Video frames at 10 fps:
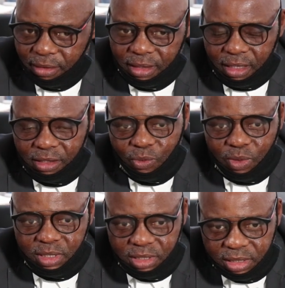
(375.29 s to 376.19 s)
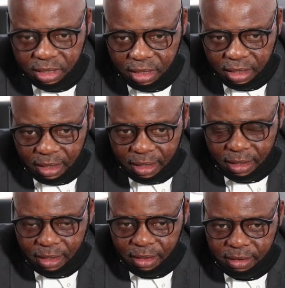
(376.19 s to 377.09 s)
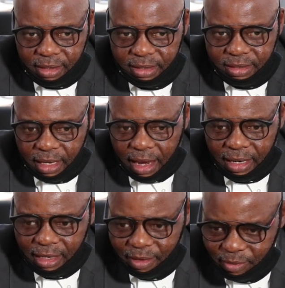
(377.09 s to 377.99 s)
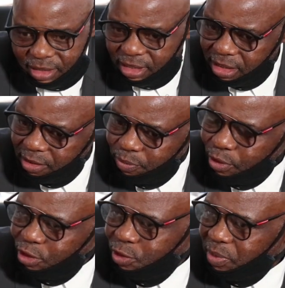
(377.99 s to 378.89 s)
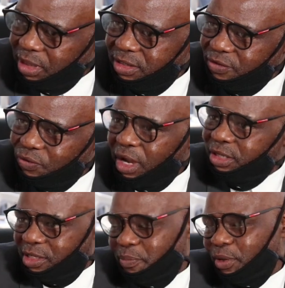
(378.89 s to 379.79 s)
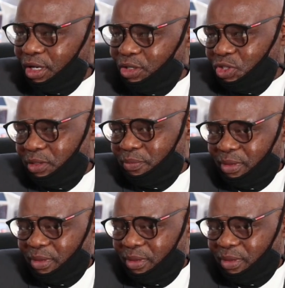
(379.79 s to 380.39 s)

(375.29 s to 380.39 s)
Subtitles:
In other words, there's unlimited prospects for entrepreneurship.